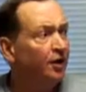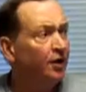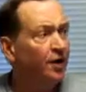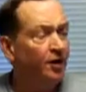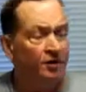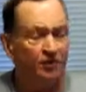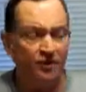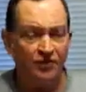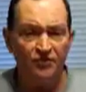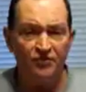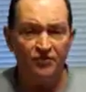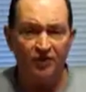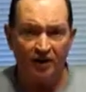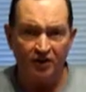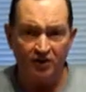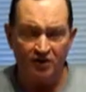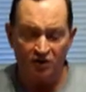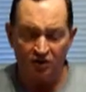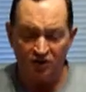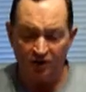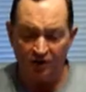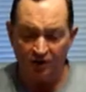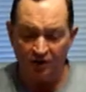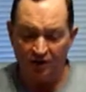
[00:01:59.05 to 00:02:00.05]
Yeast
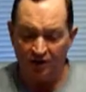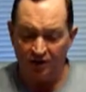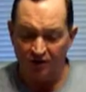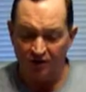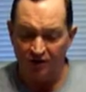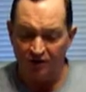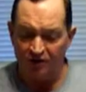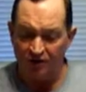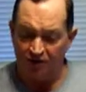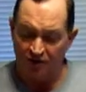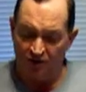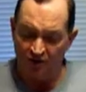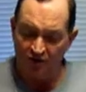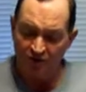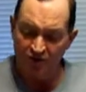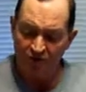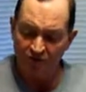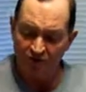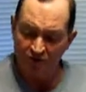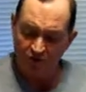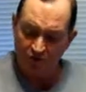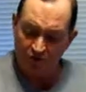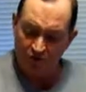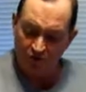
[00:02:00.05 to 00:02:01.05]
actually
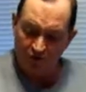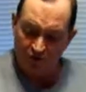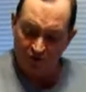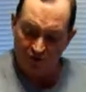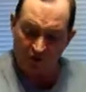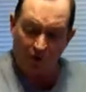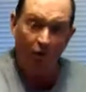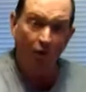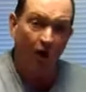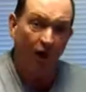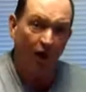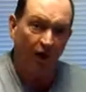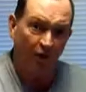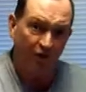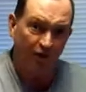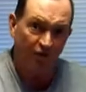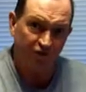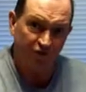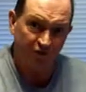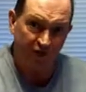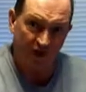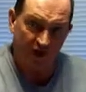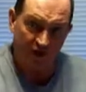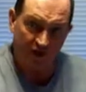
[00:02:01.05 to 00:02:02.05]
exists in a wild
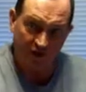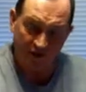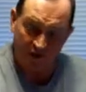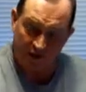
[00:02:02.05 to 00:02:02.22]
state.